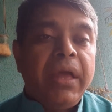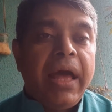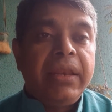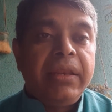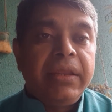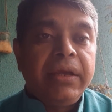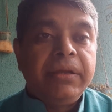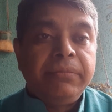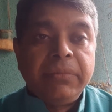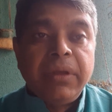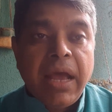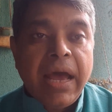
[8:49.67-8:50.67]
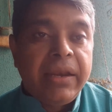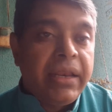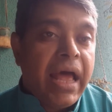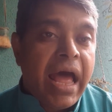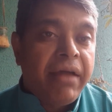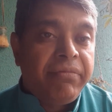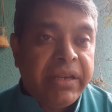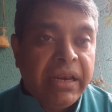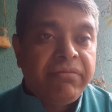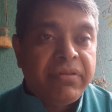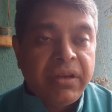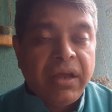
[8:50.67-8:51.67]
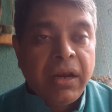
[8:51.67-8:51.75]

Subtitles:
and I have delved